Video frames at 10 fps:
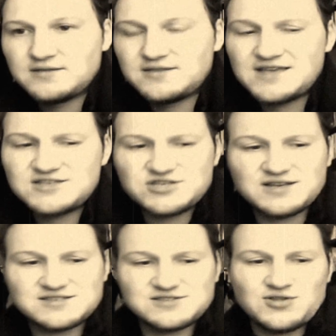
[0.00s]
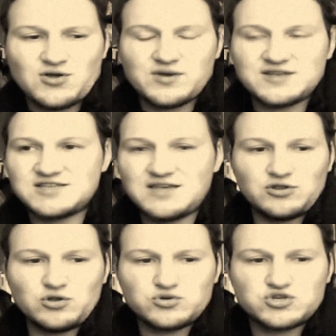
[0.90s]
They just know. It's
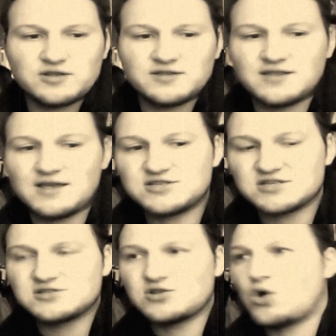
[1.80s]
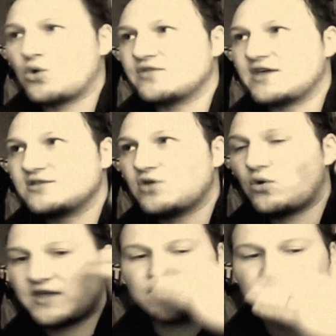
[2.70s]
evolution. They just know. They
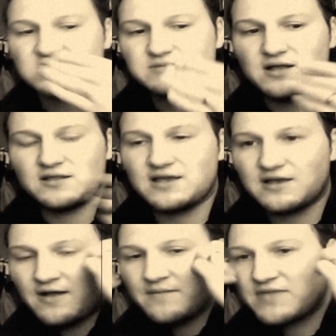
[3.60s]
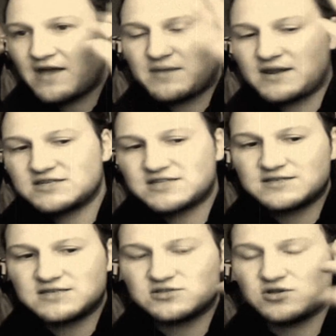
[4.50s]
know. They can smell. They have many
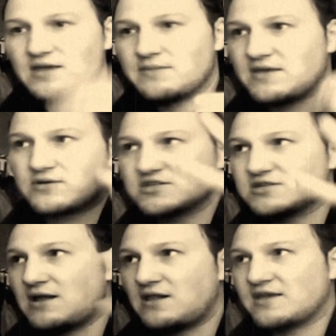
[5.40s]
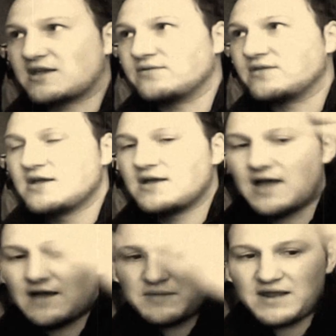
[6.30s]
senses on them. They can smell. They can
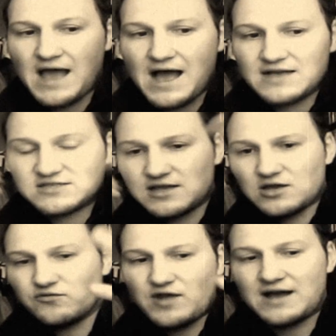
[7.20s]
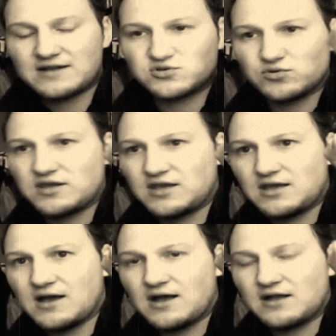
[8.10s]
have many eyes. They can react to
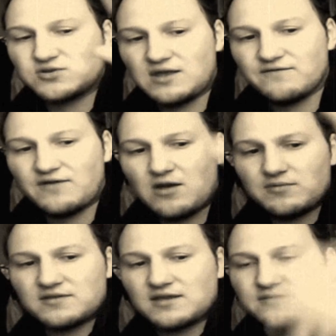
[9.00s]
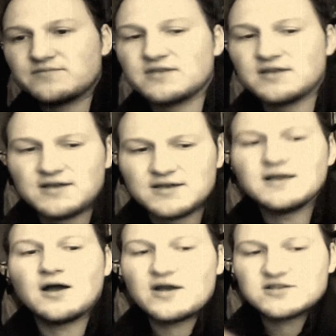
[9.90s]
the environment. They can.
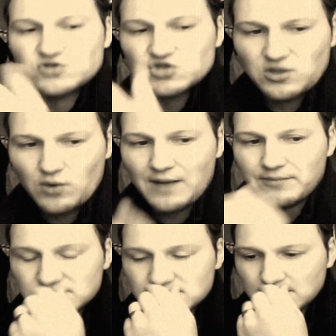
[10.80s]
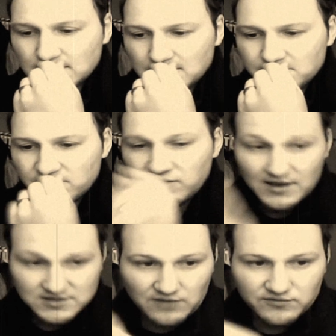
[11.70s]
All right. So just so happens,
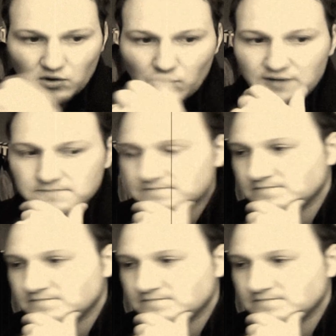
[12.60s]
flies out of nowhere